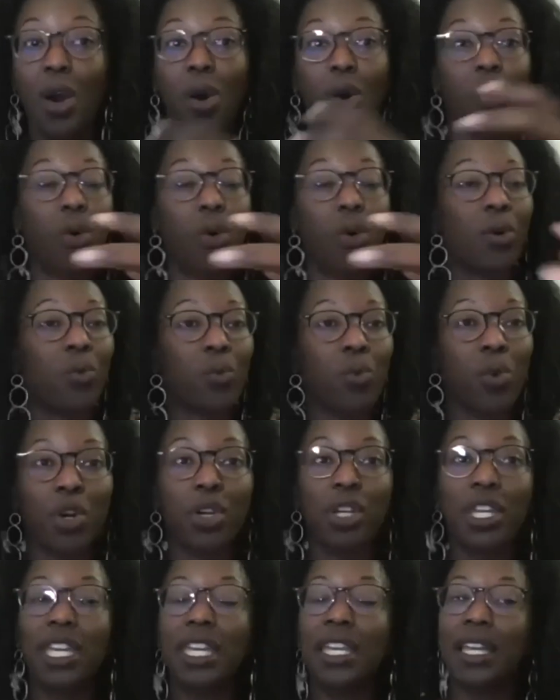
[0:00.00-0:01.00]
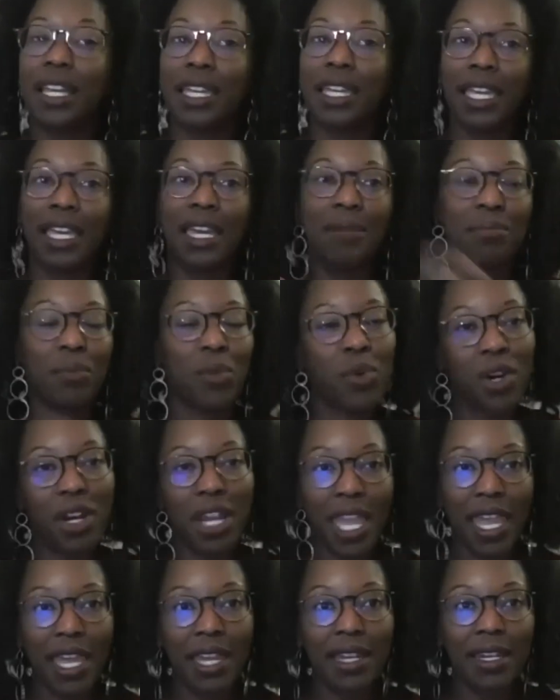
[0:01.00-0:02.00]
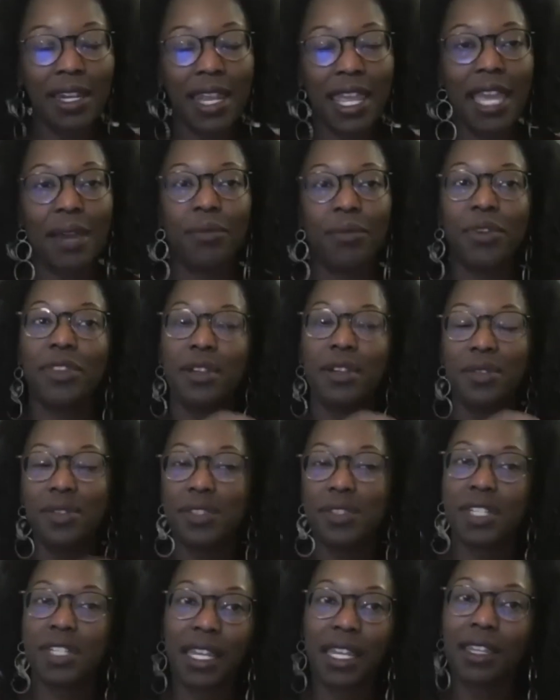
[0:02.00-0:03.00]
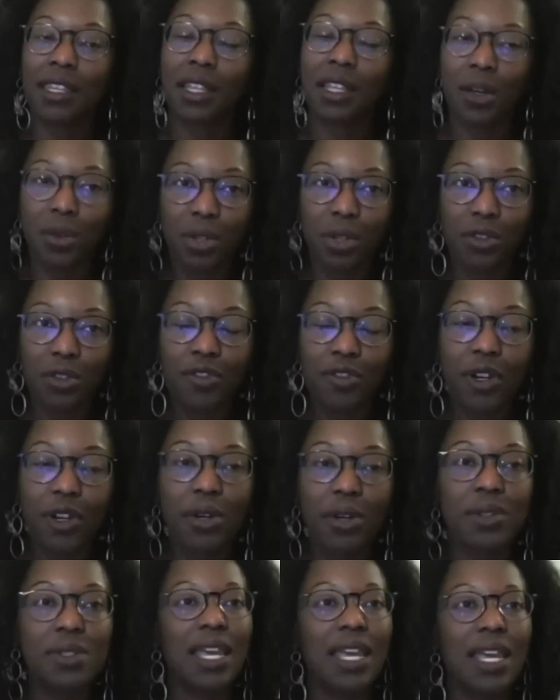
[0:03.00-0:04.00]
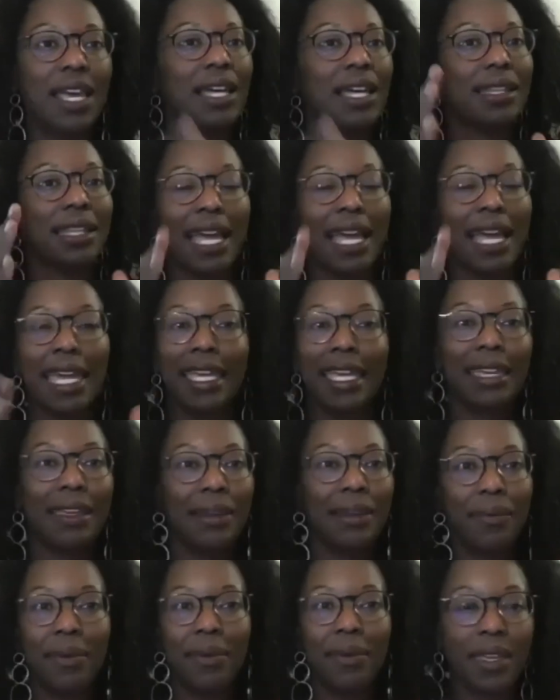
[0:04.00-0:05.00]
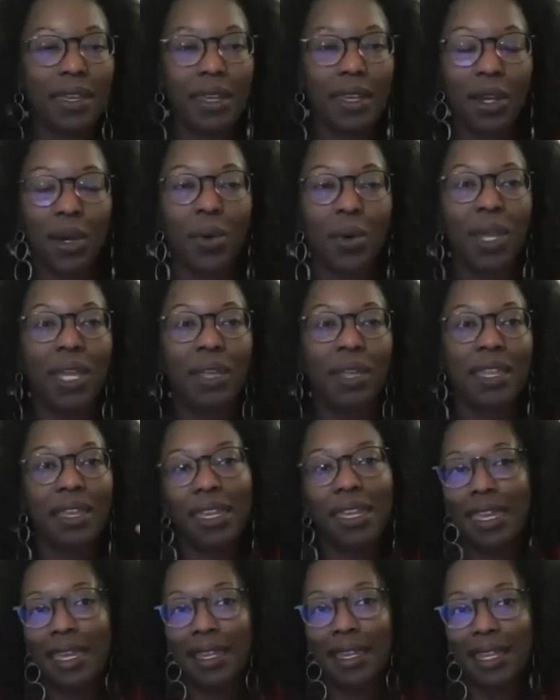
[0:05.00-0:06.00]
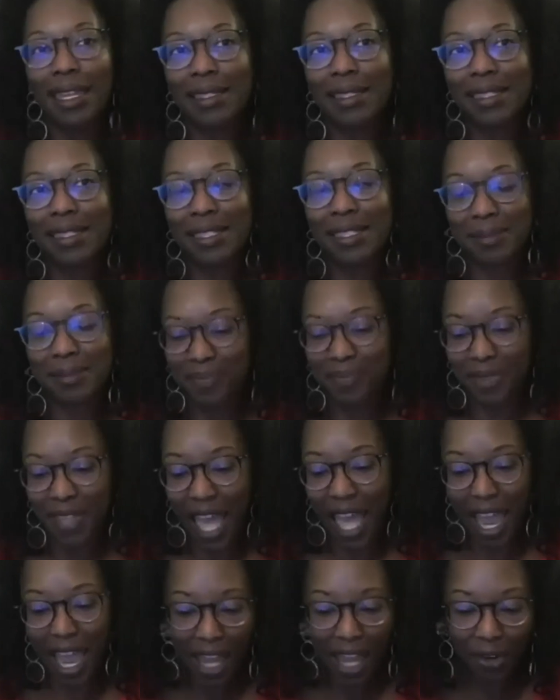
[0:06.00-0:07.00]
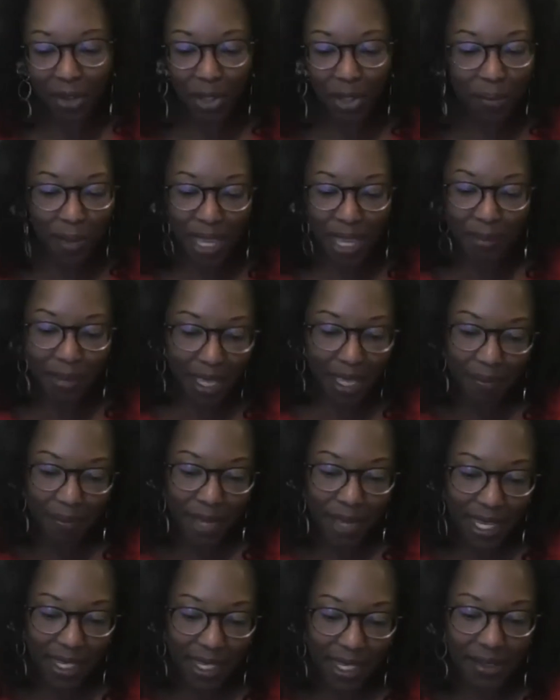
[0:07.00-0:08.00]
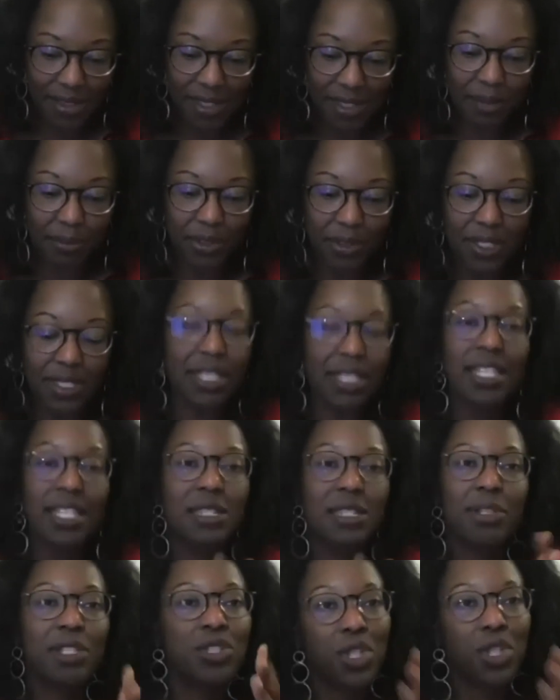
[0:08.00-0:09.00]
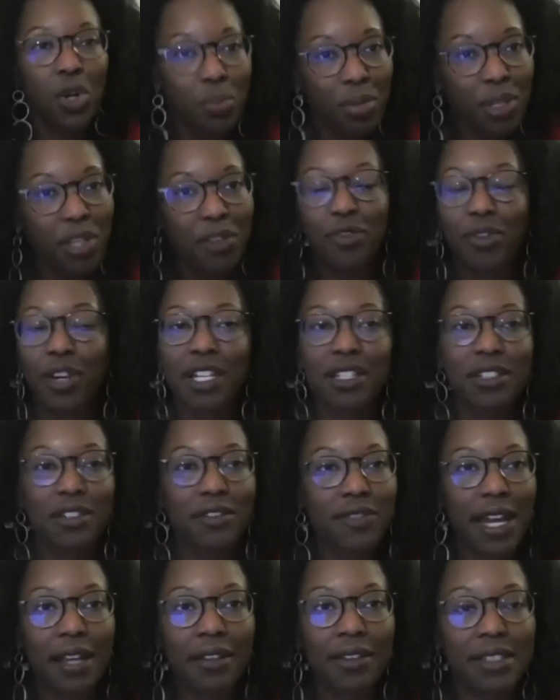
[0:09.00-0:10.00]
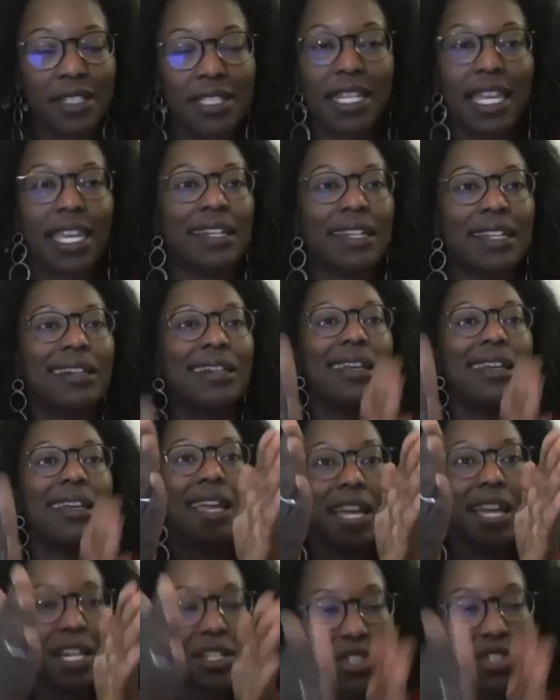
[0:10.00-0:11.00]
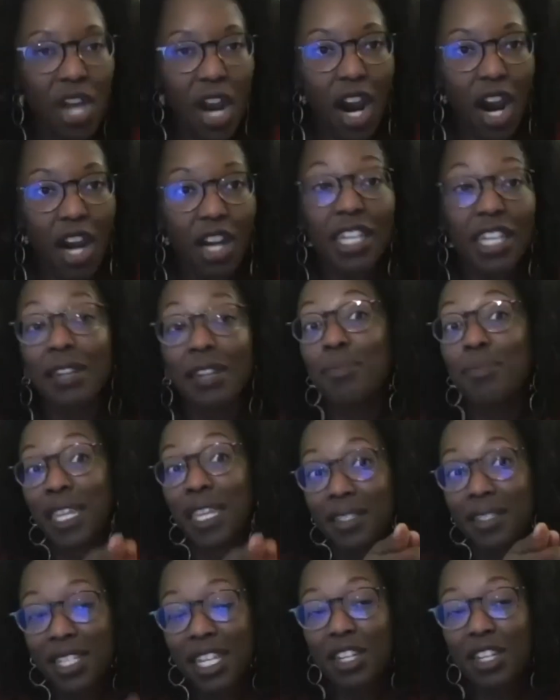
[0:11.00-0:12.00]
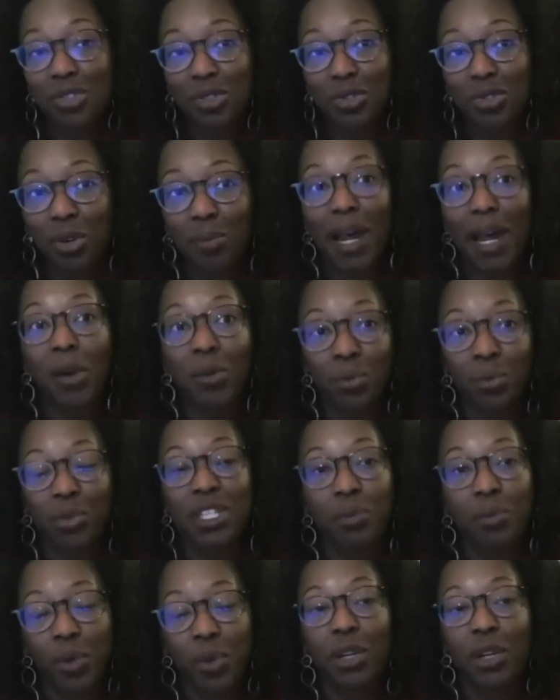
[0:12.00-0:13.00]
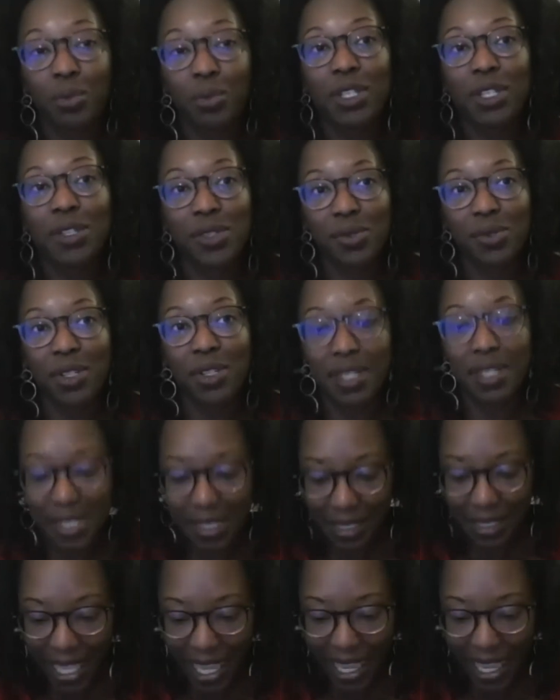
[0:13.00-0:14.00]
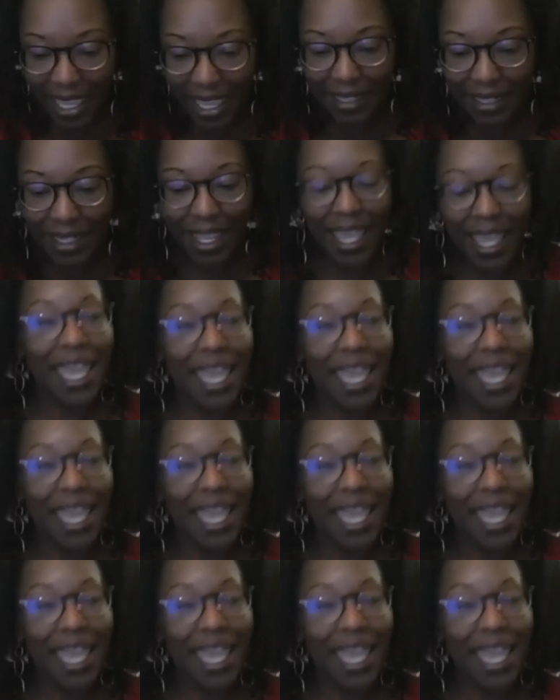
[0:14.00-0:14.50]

or working, again, more hand in hand with your state and local folks, like, you know, I don't know, maybe I'm making it simple as it is, but don't be afraid to follow the data, target and be intentional about where resources land.